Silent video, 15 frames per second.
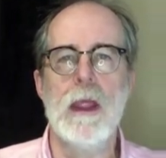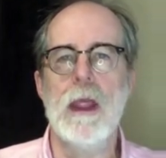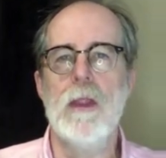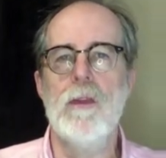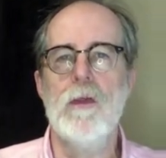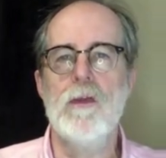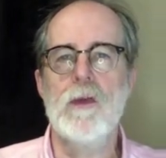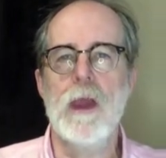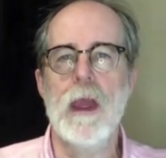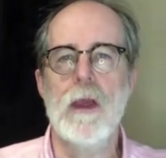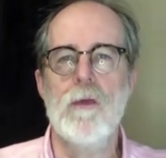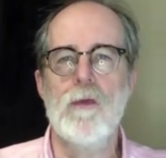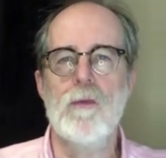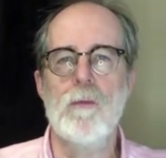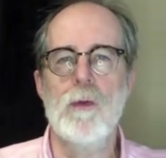In this
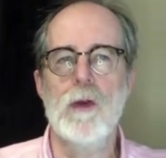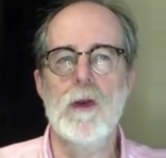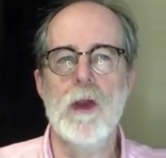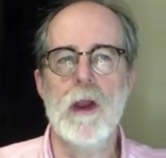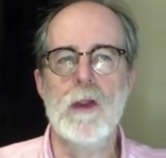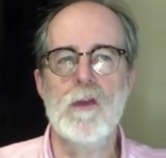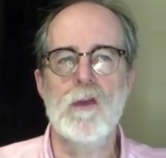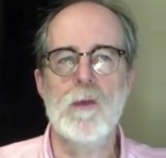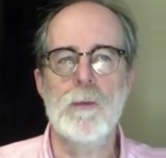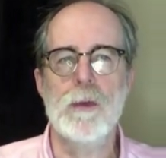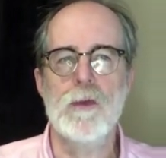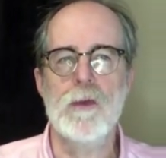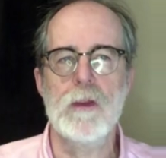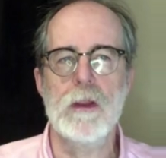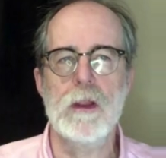case, we're not
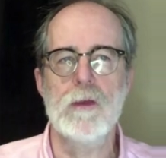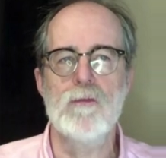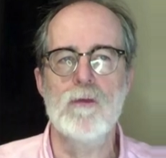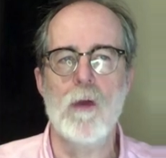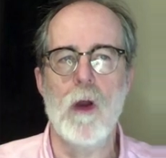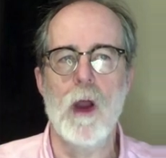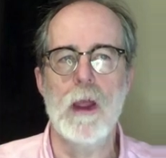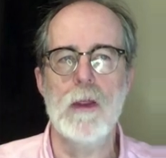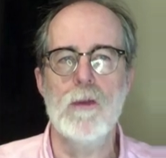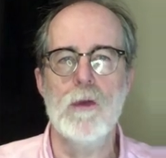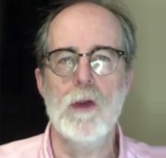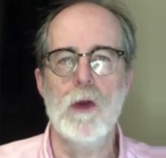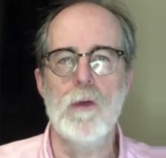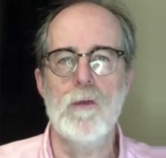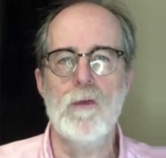explicitly drawing the
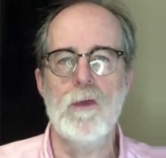nodes.